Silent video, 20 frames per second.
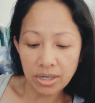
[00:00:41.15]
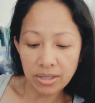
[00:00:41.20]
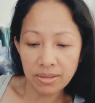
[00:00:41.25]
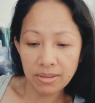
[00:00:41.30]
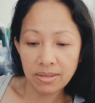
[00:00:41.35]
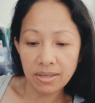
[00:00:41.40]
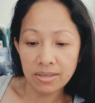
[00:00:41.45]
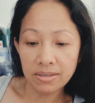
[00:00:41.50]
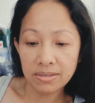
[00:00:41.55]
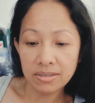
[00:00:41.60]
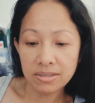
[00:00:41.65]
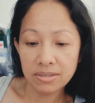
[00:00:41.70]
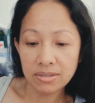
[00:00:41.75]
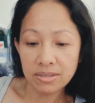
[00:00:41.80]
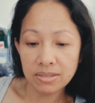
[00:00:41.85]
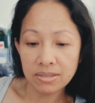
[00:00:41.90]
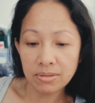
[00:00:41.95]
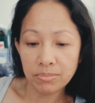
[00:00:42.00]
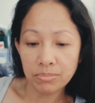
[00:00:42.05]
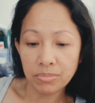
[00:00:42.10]
I think this
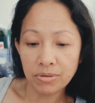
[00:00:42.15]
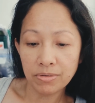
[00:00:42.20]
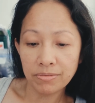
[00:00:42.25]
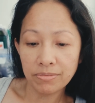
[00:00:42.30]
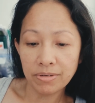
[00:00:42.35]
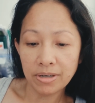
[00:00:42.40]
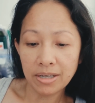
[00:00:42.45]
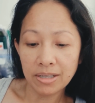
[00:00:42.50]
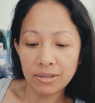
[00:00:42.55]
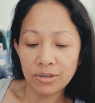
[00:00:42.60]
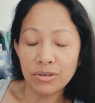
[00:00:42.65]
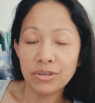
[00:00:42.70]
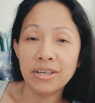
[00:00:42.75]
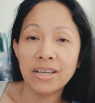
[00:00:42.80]
is a profile.